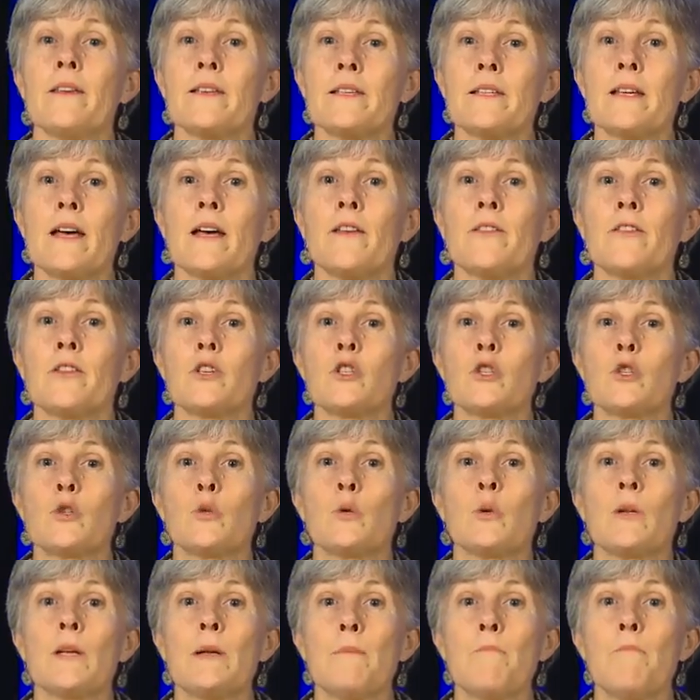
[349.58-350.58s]
This had the
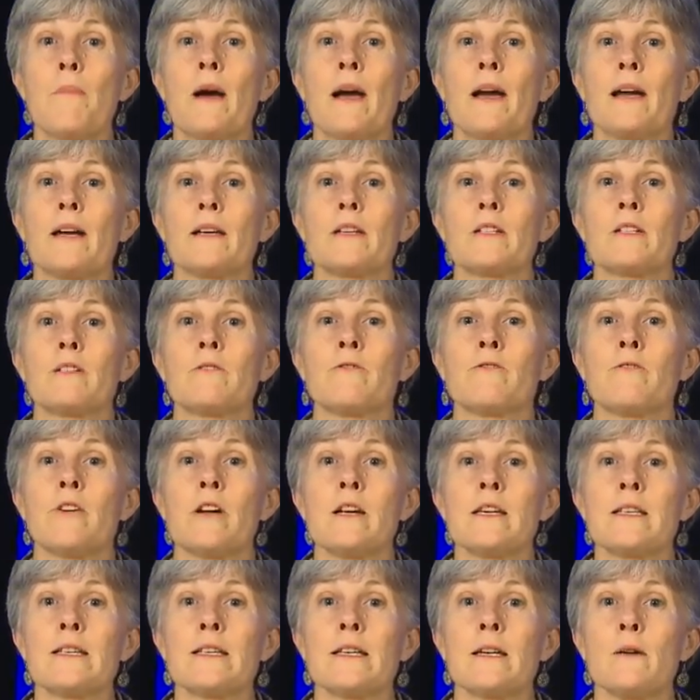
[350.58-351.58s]
dual impact of
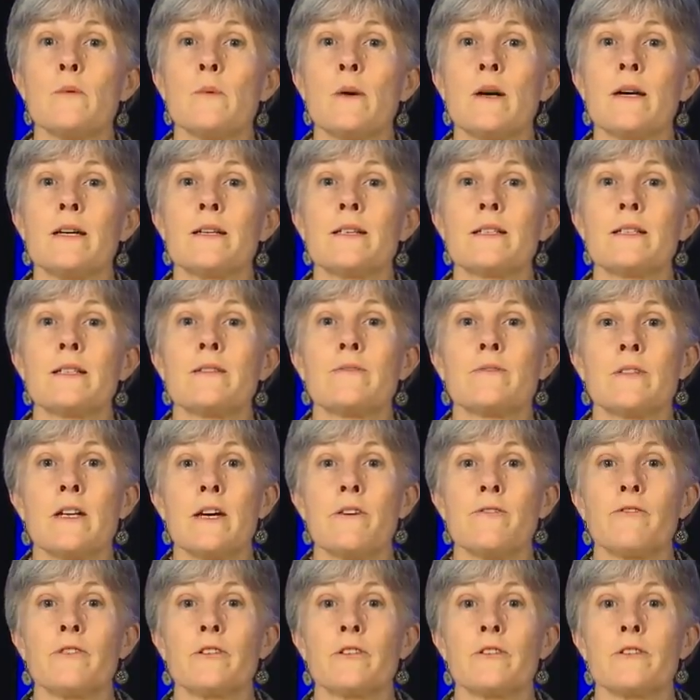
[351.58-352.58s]
raising awareness of
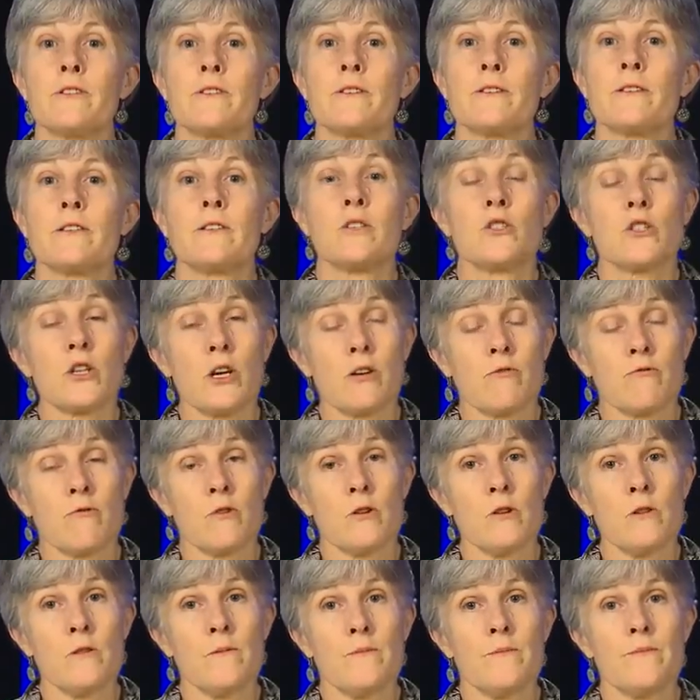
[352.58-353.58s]
deafness in
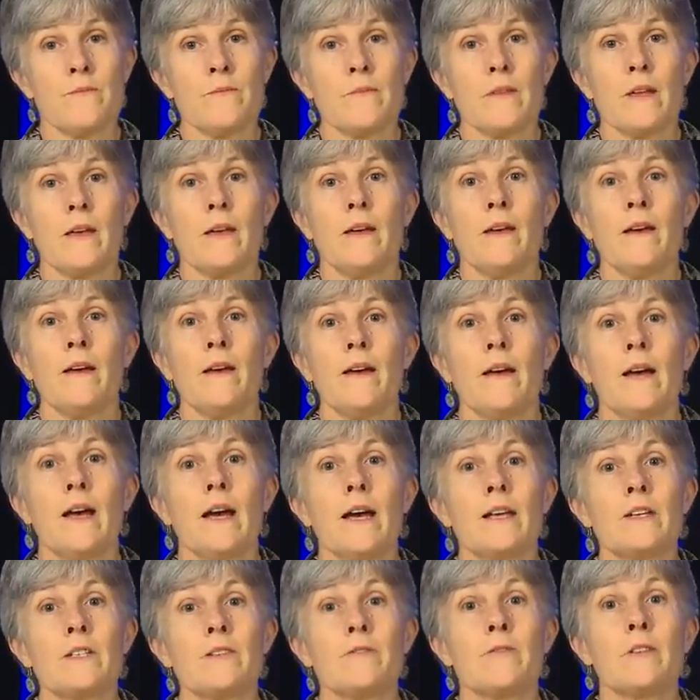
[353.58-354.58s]
general
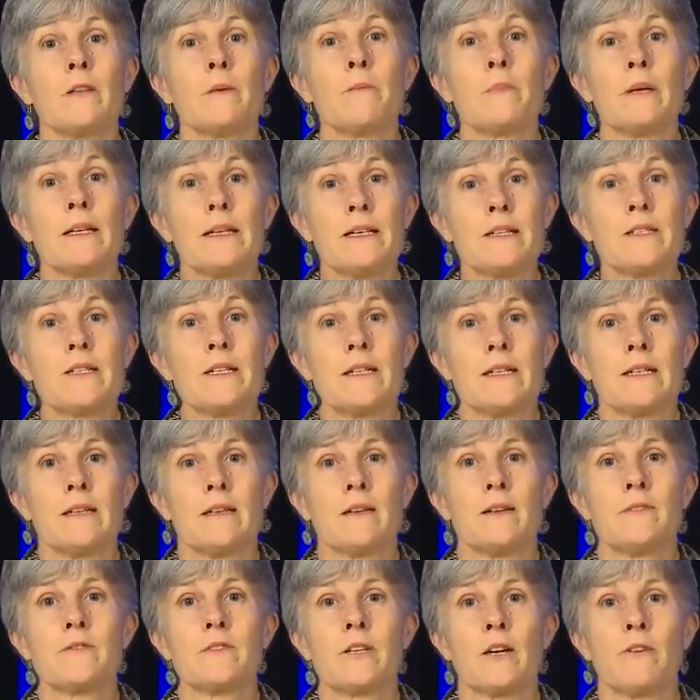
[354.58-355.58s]
and of the
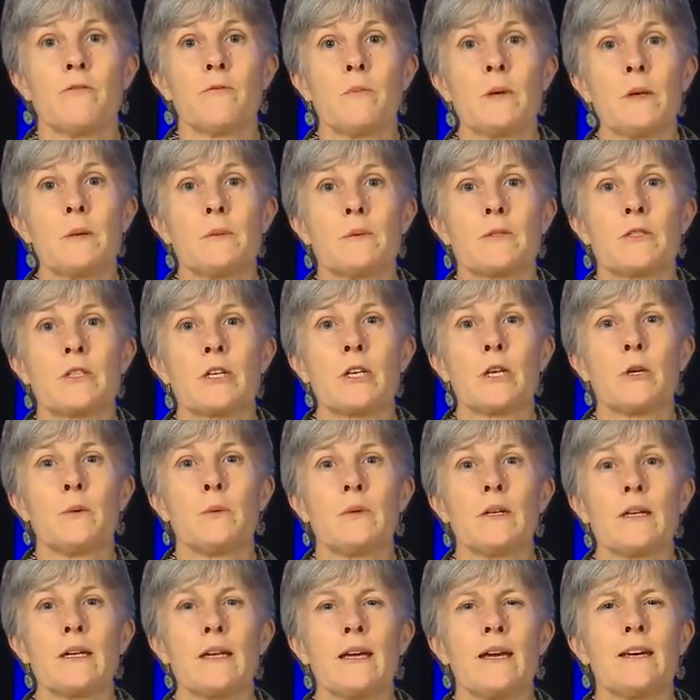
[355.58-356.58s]
ability of deaf people to
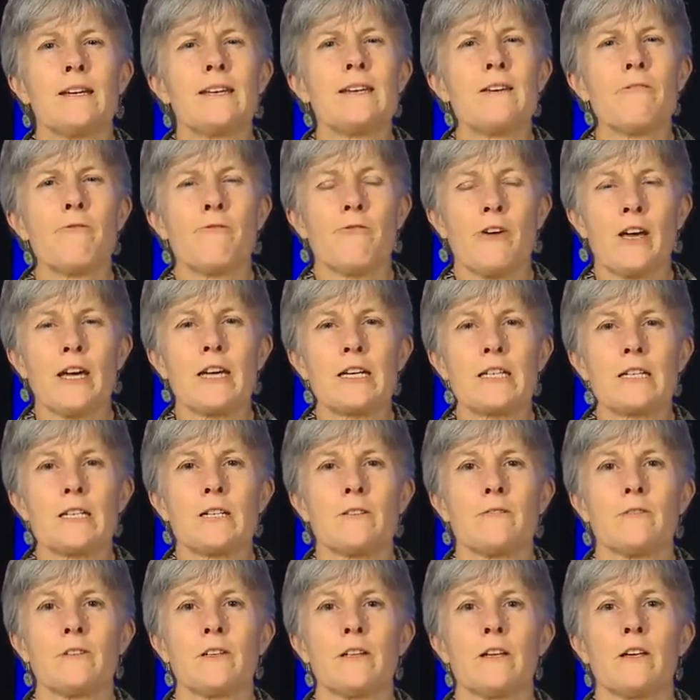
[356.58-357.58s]
communicate
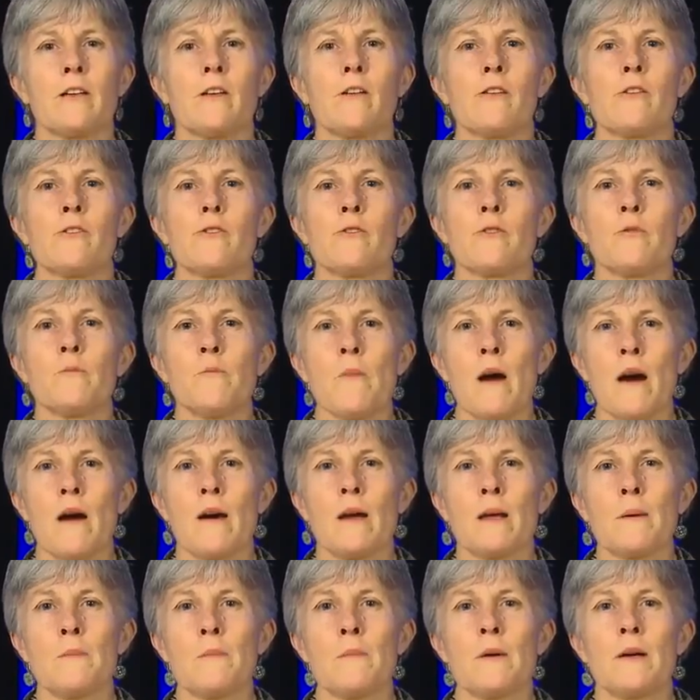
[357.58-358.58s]
effectively through
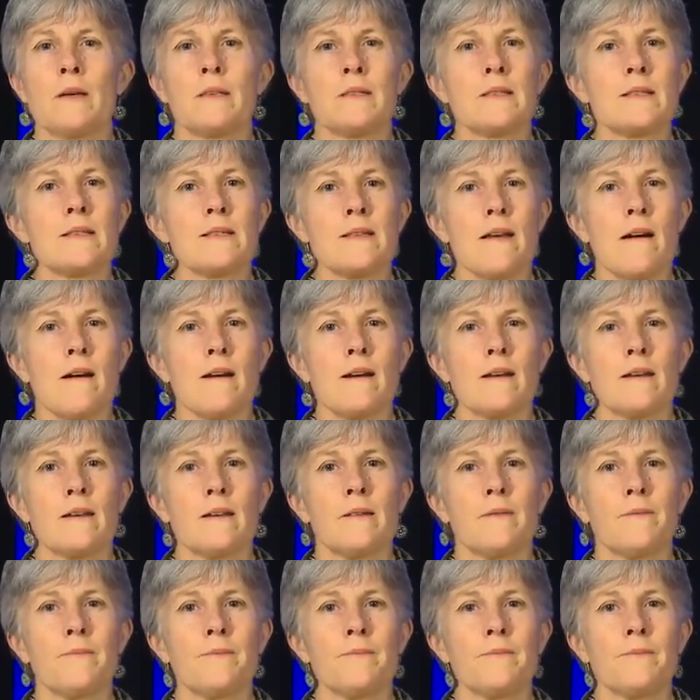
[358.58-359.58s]
mime and
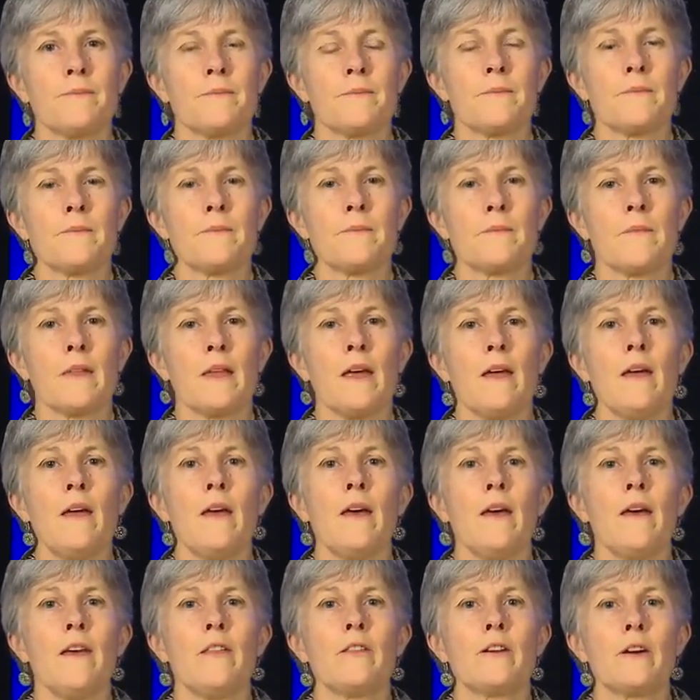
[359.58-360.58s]
sign.
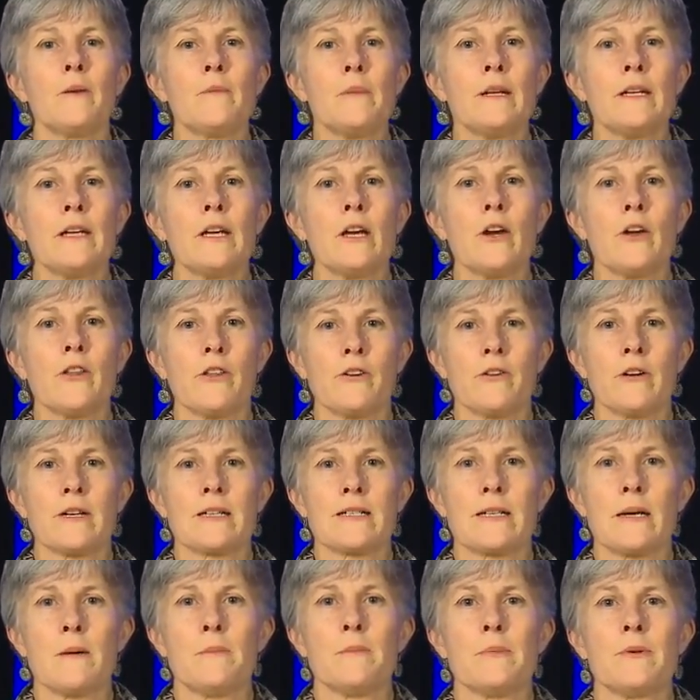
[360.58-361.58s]
There are many other
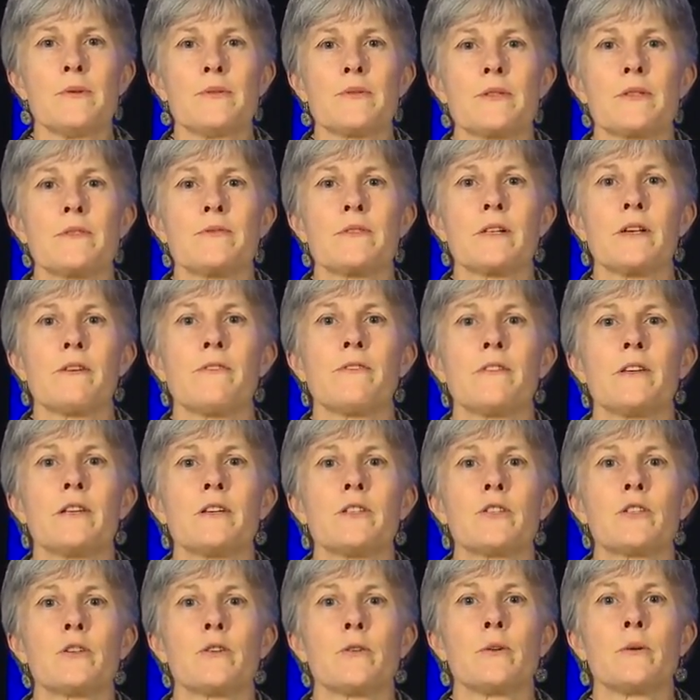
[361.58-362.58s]
examples of deaf
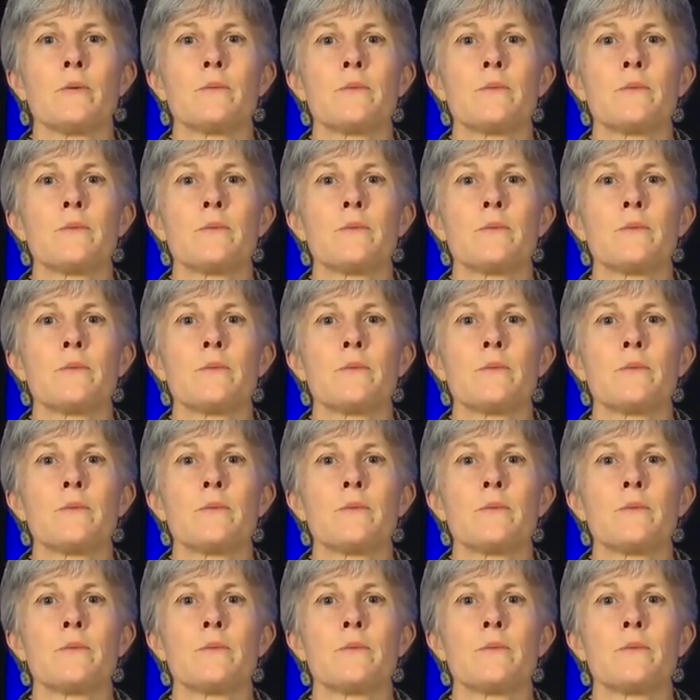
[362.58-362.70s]
theatre